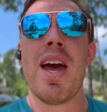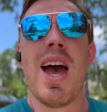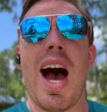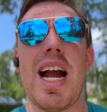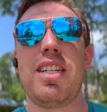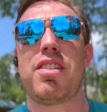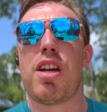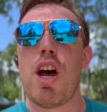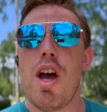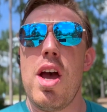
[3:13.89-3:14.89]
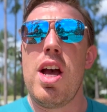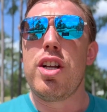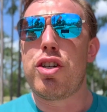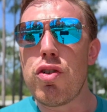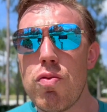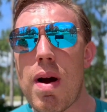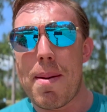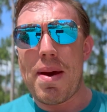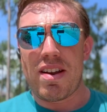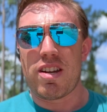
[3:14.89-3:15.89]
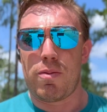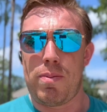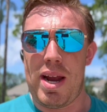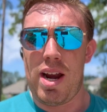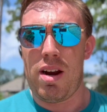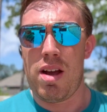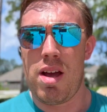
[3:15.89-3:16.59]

I just do my best to prepare,